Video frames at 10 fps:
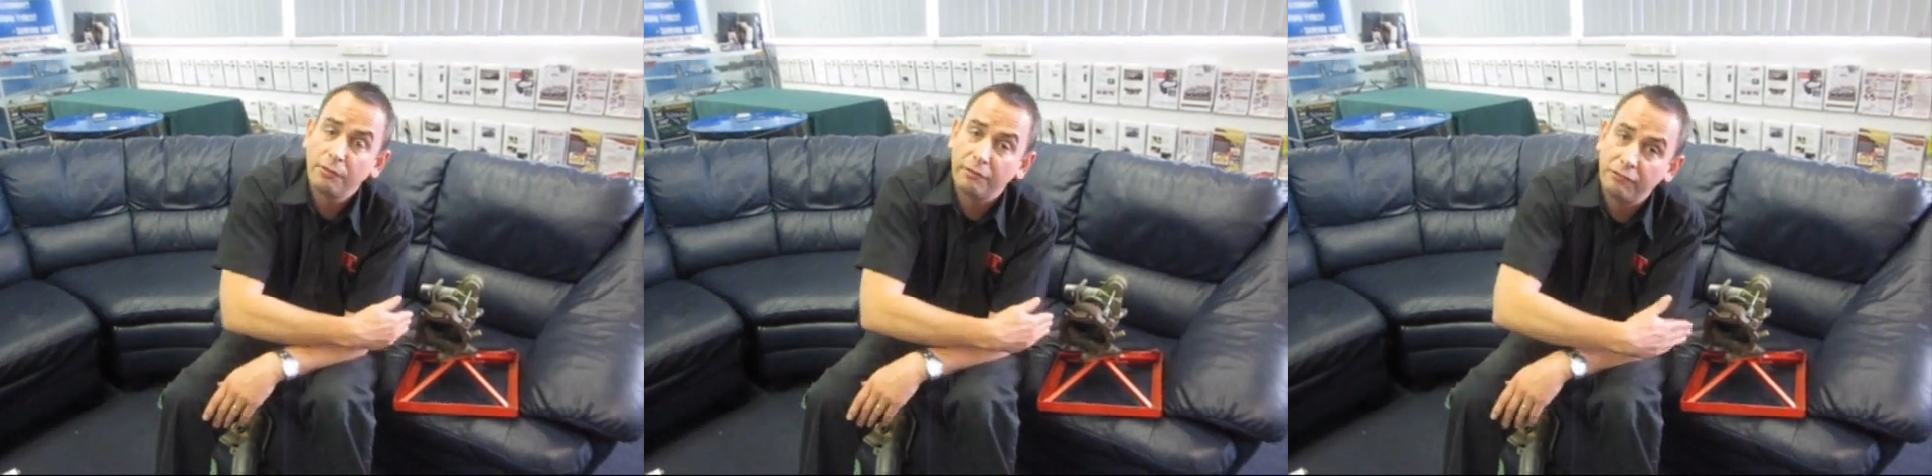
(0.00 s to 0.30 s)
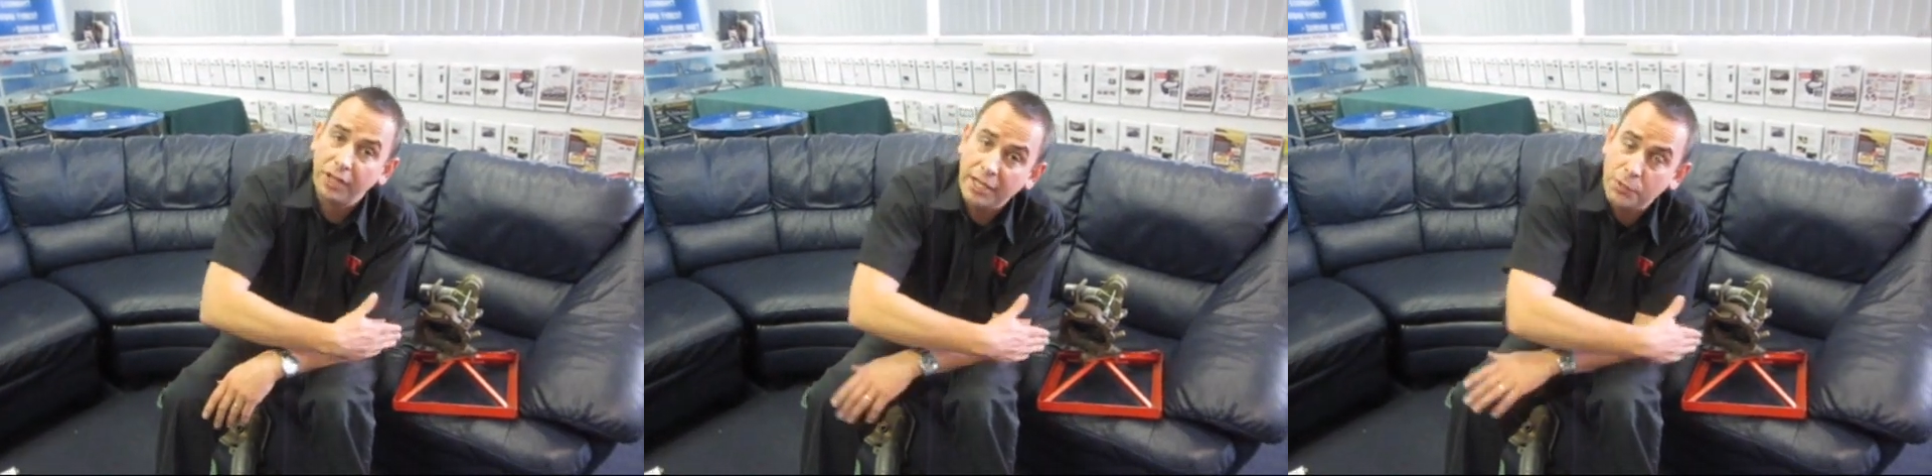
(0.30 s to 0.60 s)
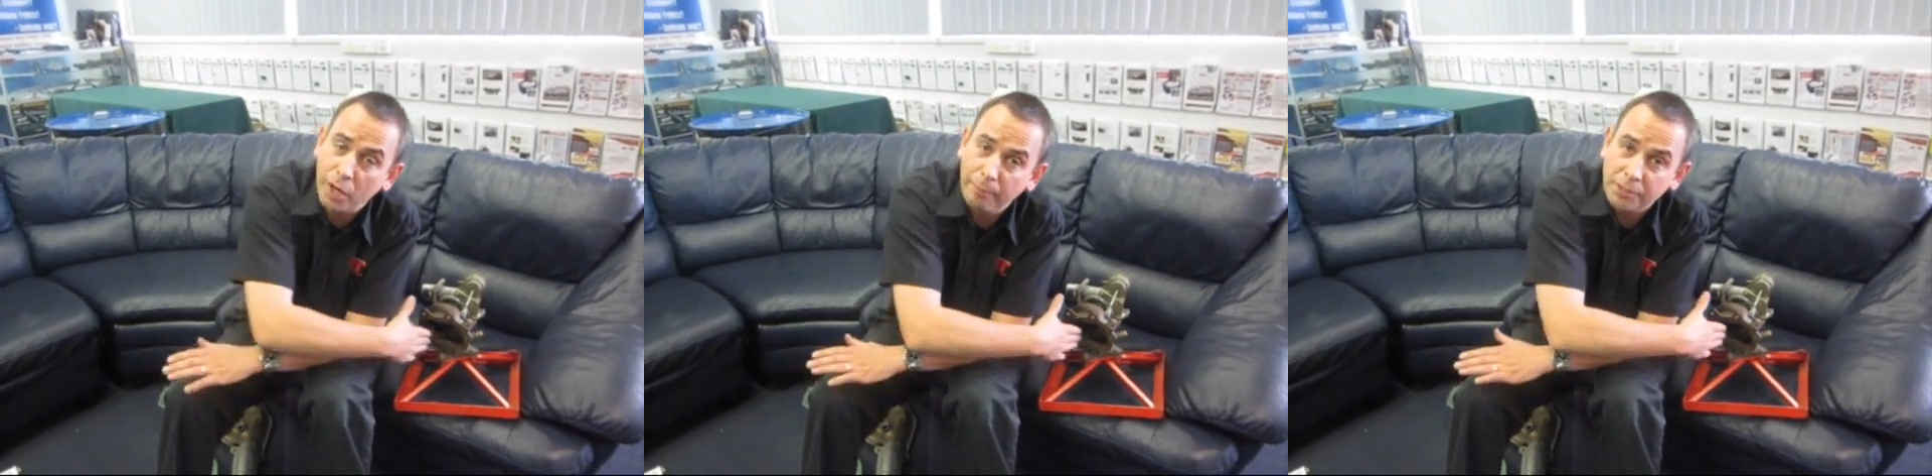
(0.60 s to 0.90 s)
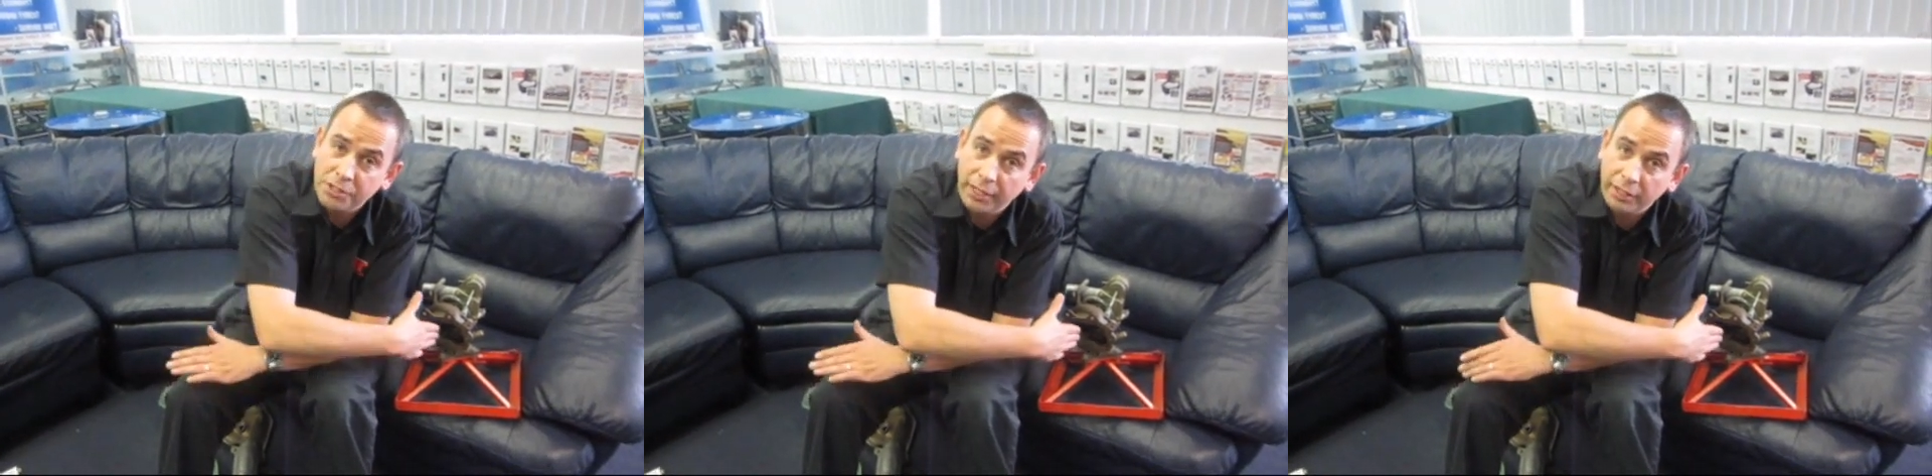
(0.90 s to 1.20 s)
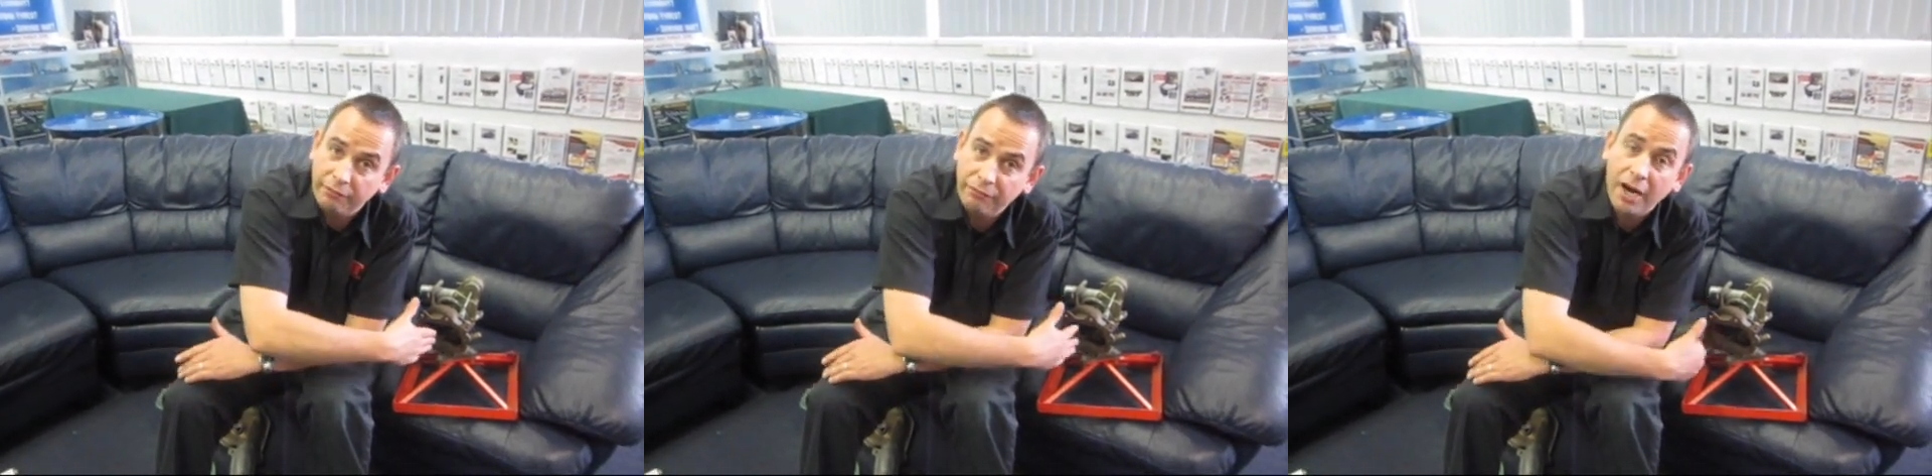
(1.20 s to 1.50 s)
the flange won't project
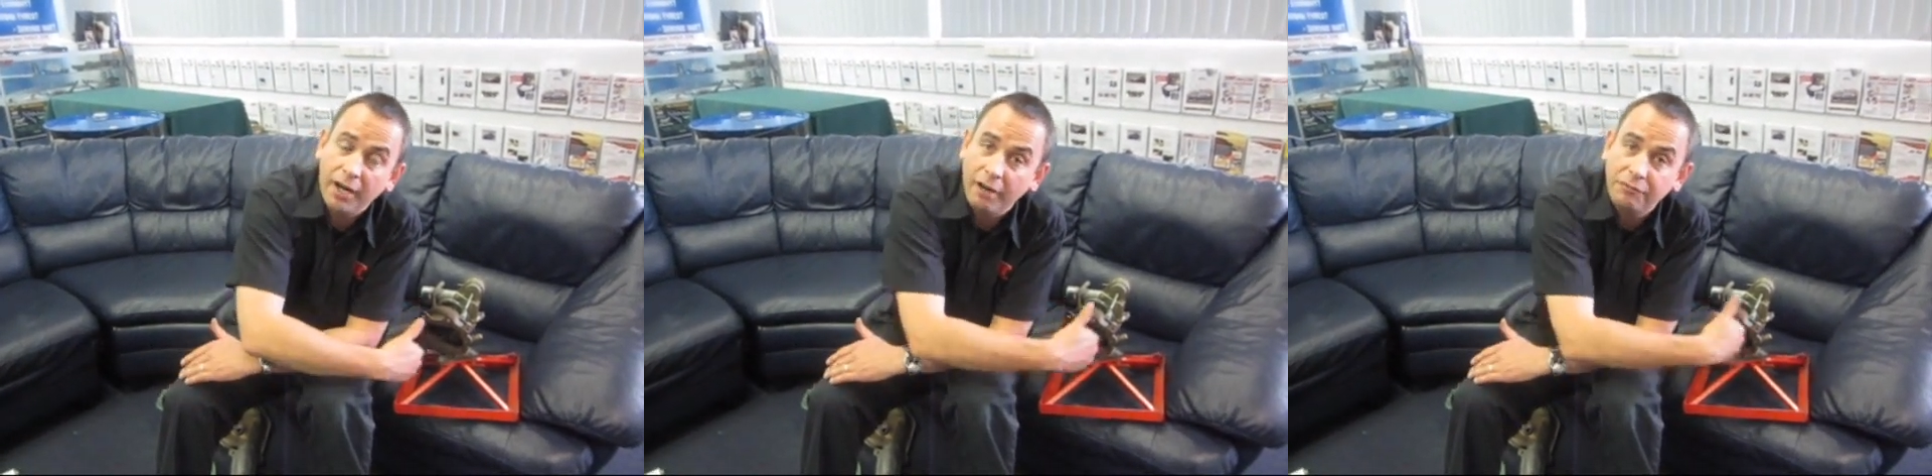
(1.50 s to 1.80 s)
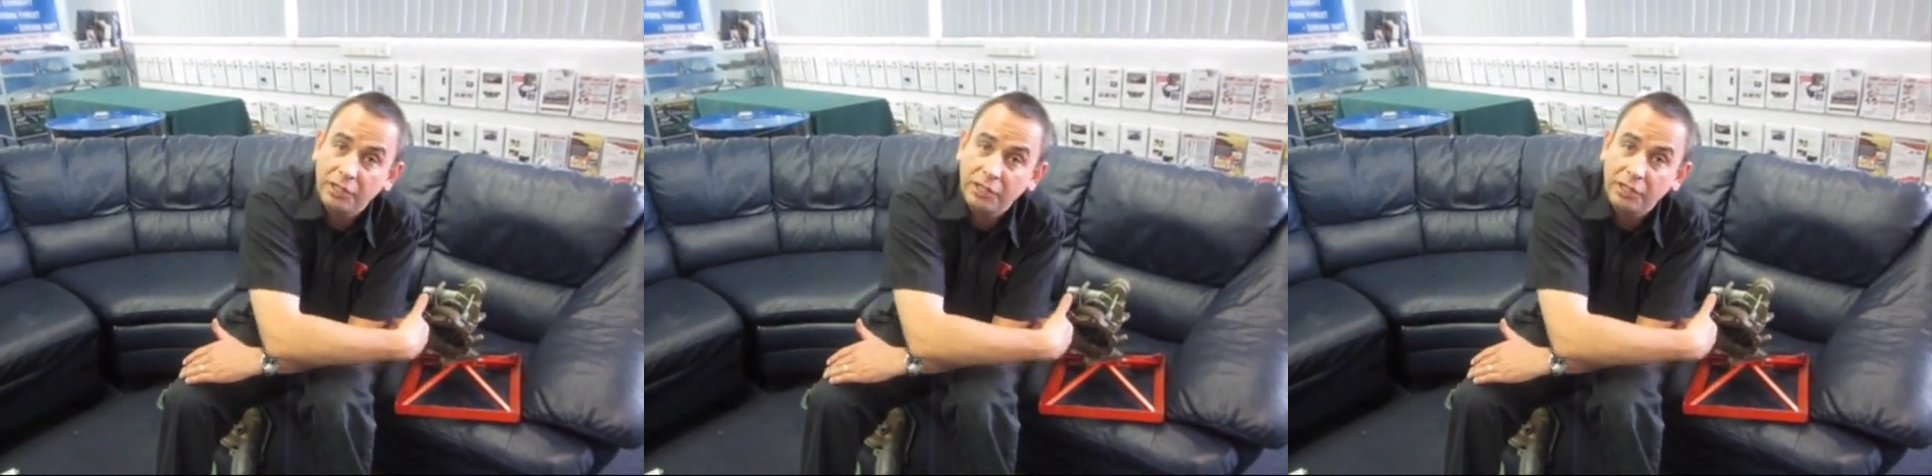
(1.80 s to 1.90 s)
in far enough